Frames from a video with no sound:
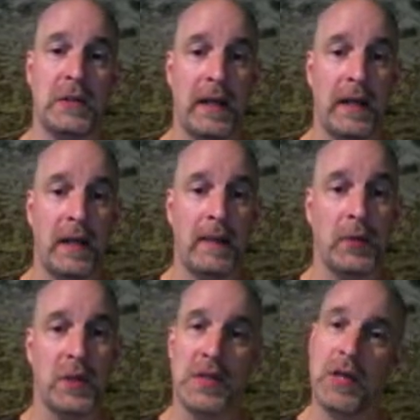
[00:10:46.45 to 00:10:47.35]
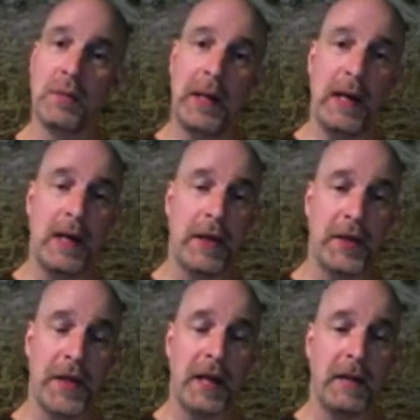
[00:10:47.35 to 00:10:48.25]
and I'm going to say goodbye.
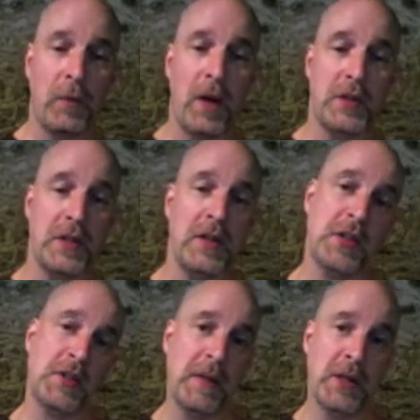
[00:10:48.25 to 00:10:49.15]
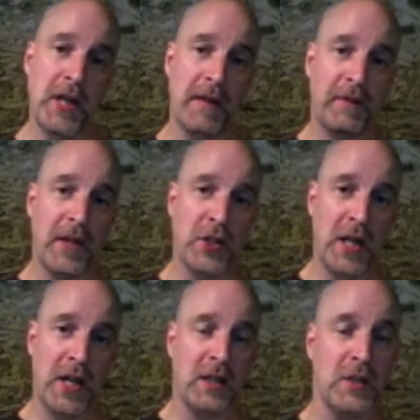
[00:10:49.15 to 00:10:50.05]
Thank you for watching. This has been Shaftlands
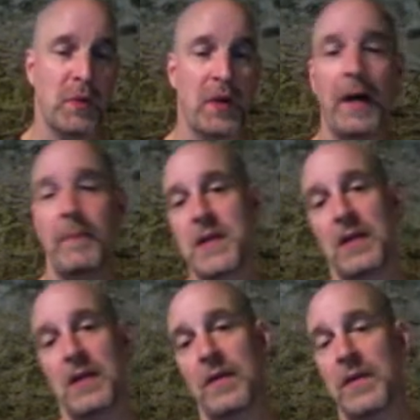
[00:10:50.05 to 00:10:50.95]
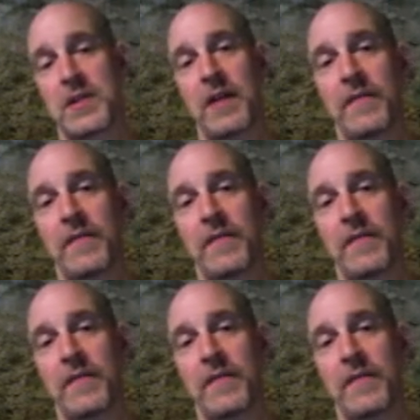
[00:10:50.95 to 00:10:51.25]
Shenanigans with an update on the stuff